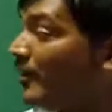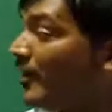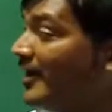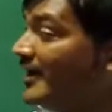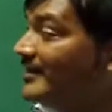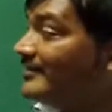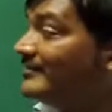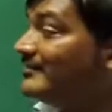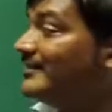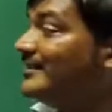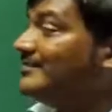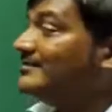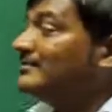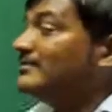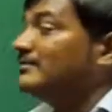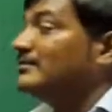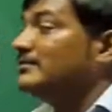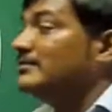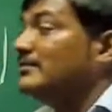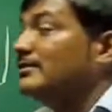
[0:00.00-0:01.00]

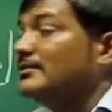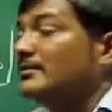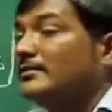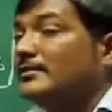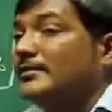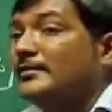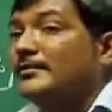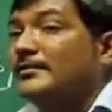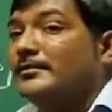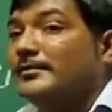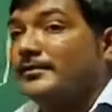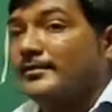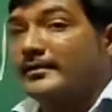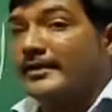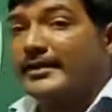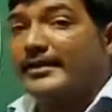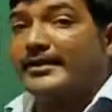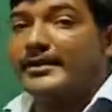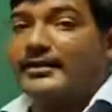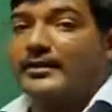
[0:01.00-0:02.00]
0.6
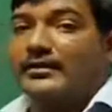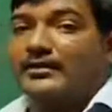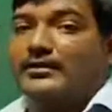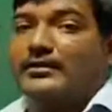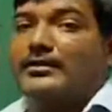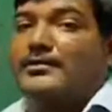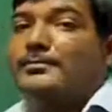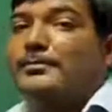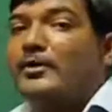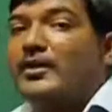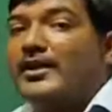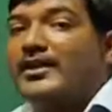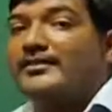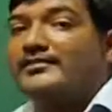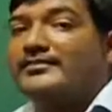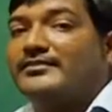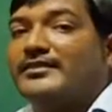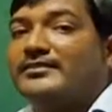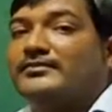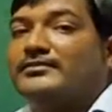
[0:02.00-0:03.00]
recurring or
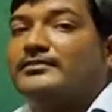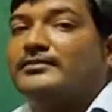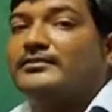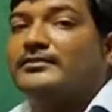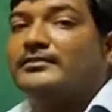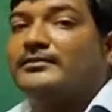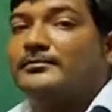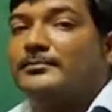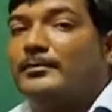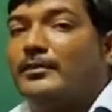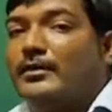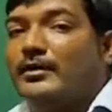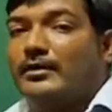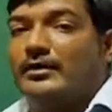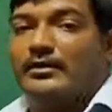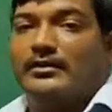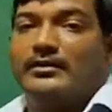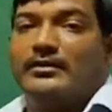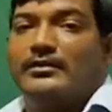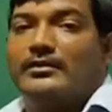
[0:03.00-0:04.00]
0.6
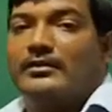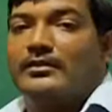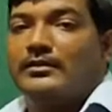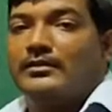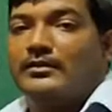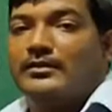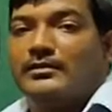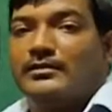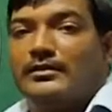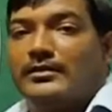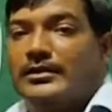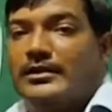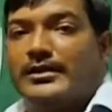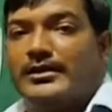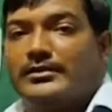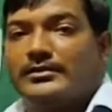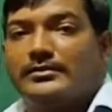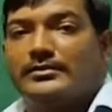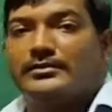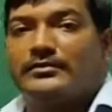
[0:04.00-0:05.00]
bar.
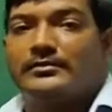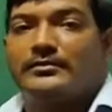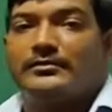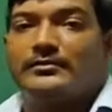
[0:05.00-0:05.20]
Correct.